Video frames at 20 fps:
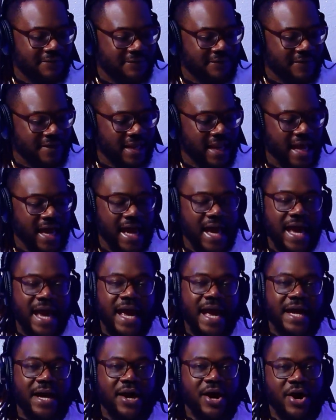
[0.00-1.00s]

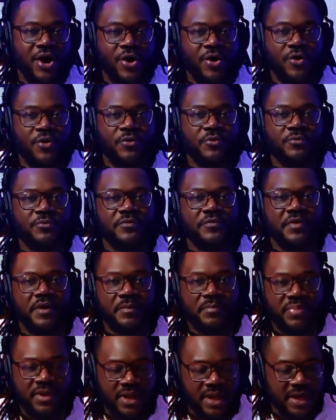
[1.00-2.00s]
Flag on the
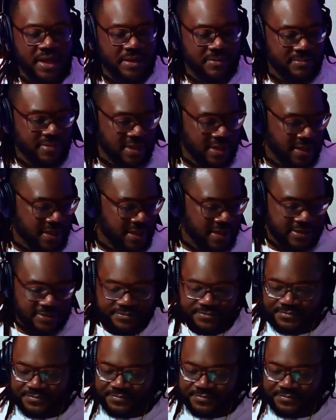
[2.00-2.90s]
play, blood.